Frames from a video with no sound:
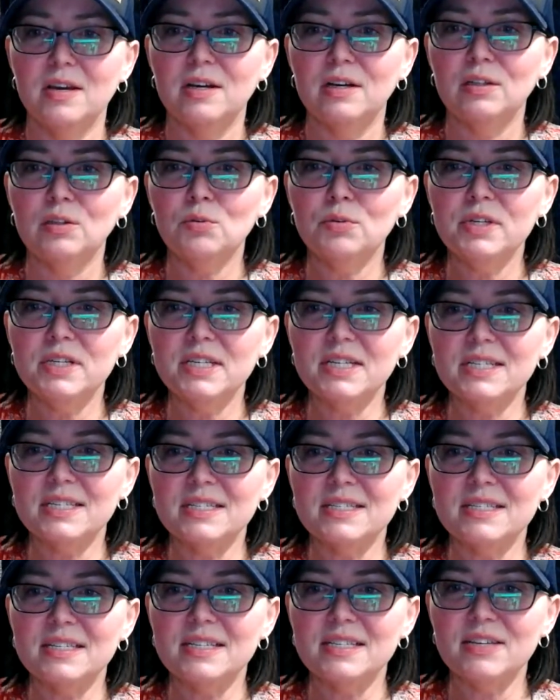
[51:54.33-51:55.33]
Lori
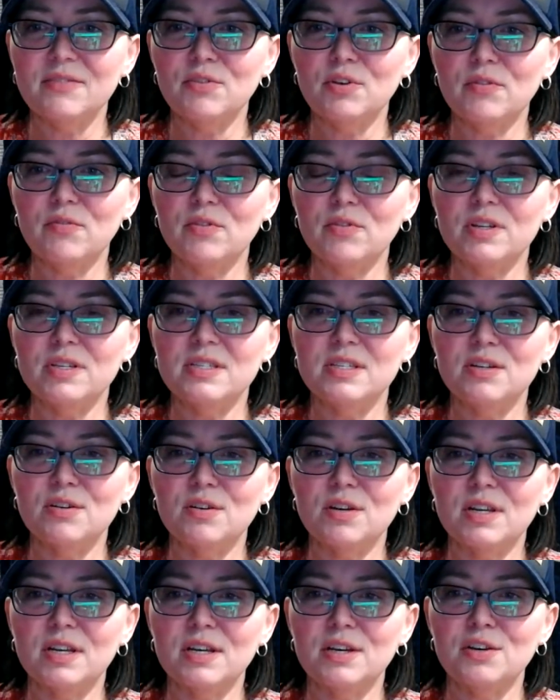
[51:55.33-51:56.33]
Dixon says, have you ever
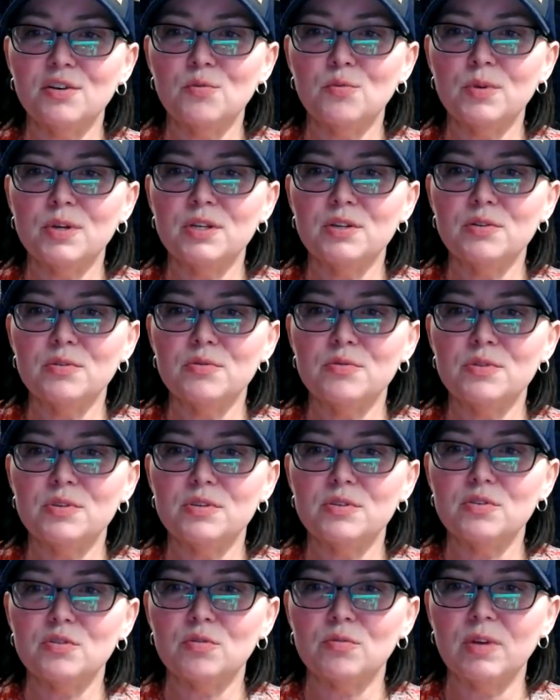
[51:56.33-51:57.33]
considered getting your windows
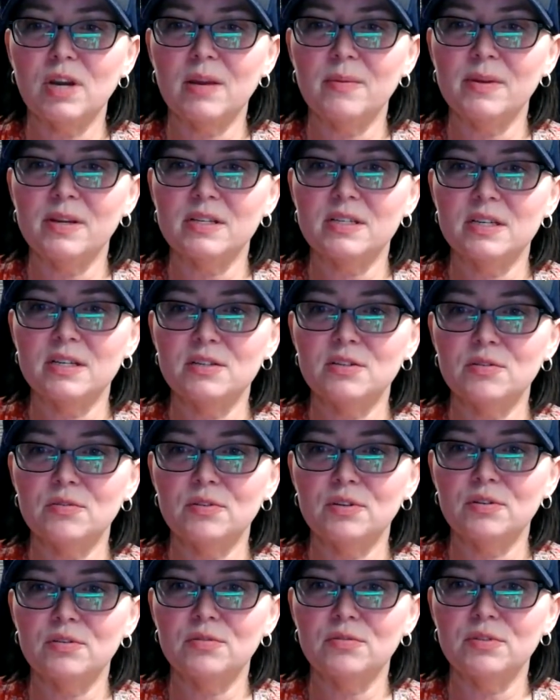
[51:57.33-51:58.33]
ceramic tinted,
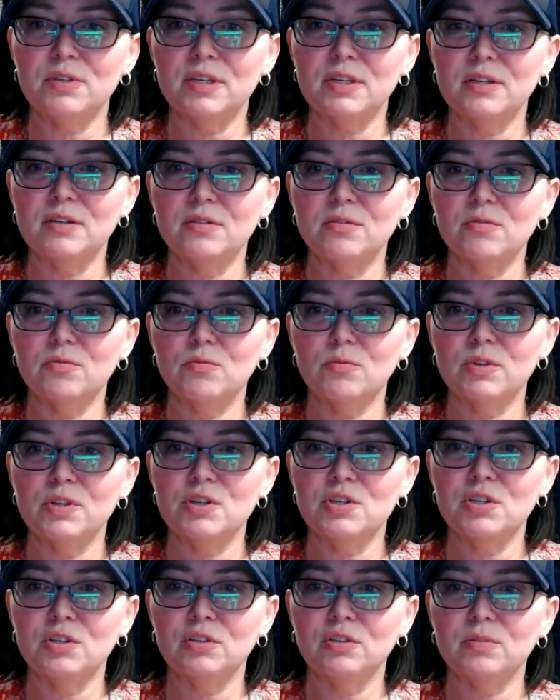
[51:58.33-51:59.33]
including
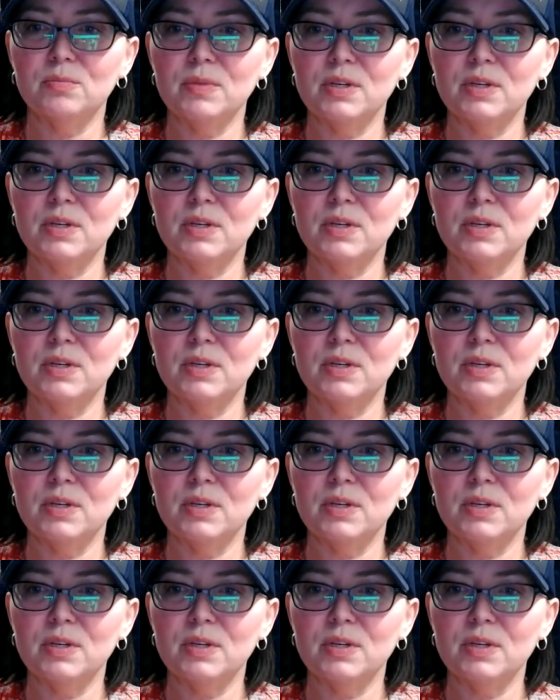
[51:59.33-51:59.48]
windshield?